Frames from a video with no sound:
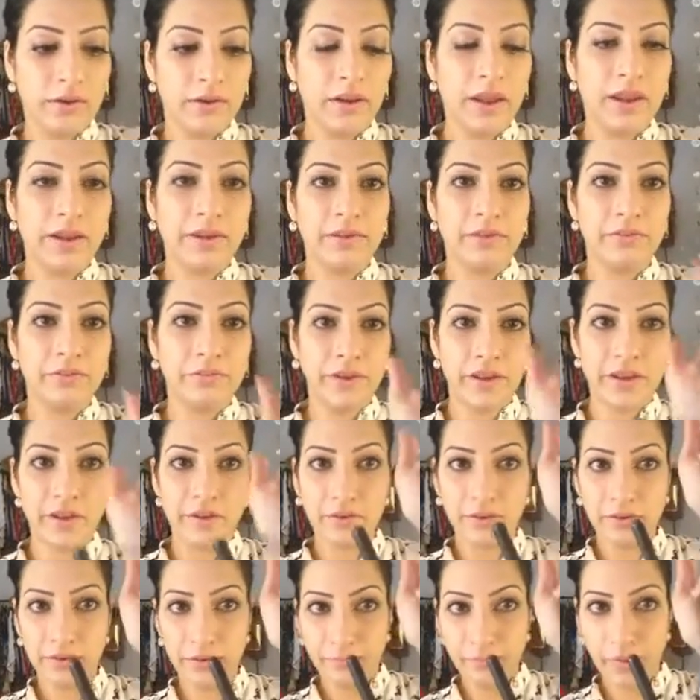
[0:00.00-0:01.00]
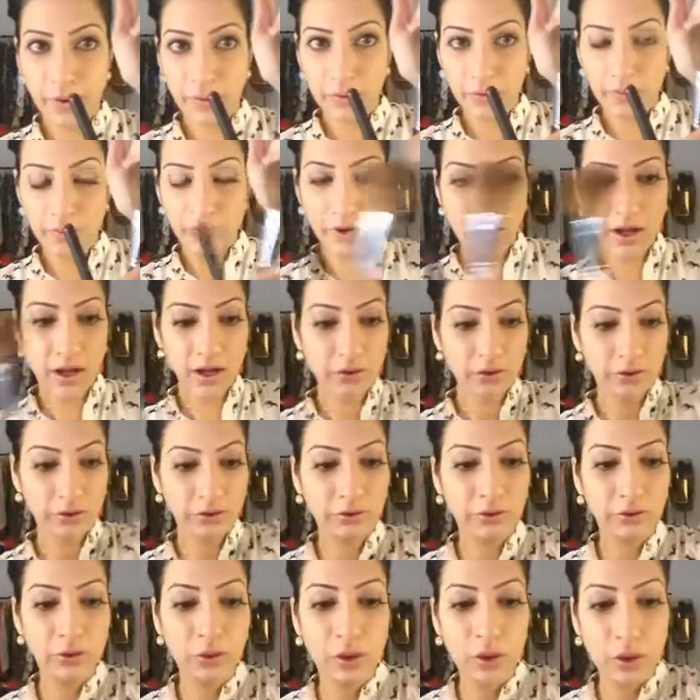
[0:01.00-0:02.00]
like the face powder
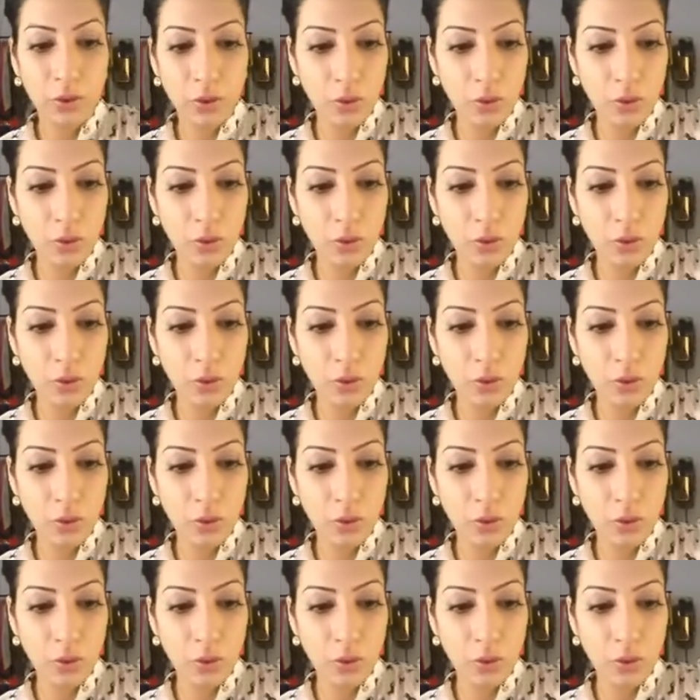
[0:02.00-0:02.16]
brush